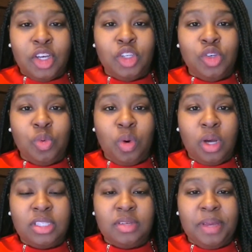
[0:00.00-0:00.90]
you
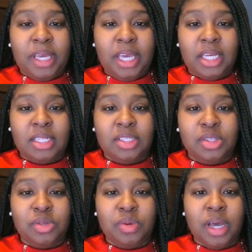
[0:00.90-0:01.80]
want to begin
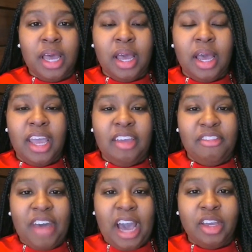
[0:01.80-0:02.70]
to
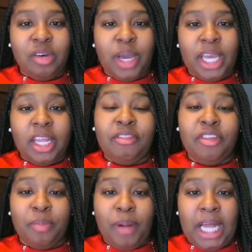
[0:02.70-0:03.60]
evaluate if
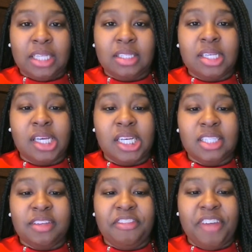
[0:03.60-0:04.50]
your policy is
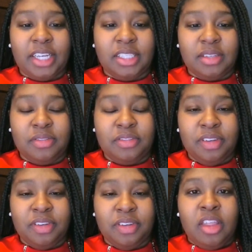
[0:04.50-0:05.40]
effective.
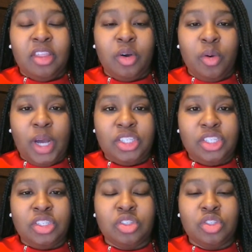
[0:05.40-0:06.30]
The
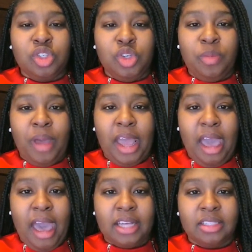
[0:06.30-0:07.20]
questions you may
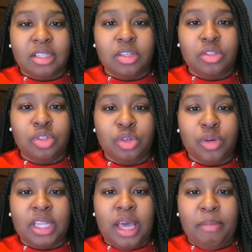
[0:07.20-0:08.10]
ask
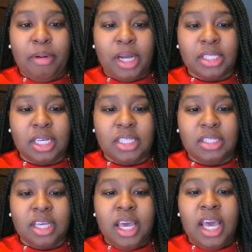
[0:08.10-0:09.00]
during that
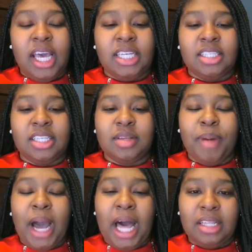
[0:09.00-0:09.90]
process is, does a
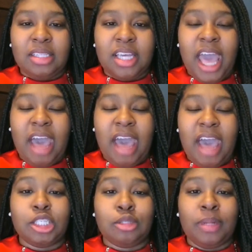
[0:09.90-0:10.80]
policy have
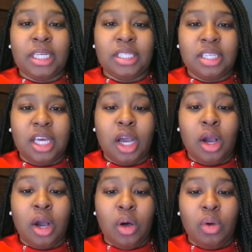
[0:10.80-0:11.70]
explicit
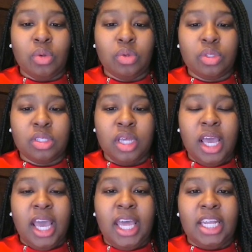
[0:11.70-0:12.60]
goals
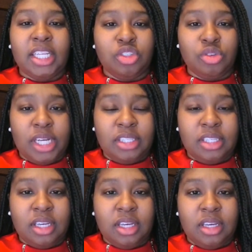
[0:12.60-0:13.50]
in
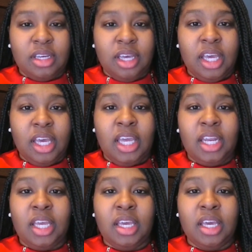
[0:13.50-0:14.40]
addressing
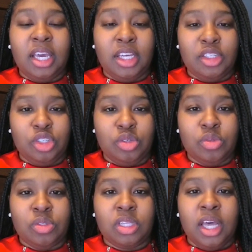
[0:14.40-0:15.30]
any
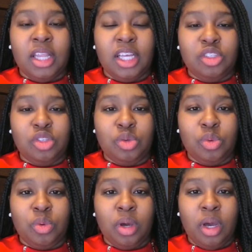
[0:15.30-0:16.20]
issues that
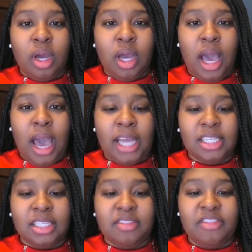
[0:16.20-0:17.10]
you
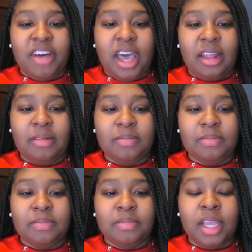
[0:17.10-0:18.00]
identify?
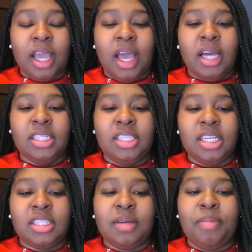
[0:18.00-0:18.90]

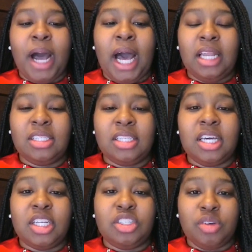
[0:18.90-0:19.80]
Does the
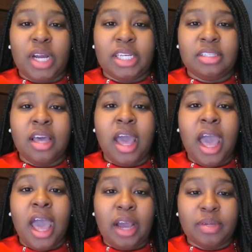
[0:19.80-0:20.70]
policy address
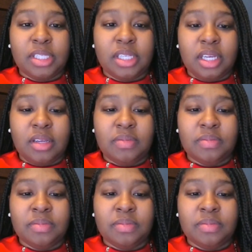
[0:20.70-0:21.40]
equity?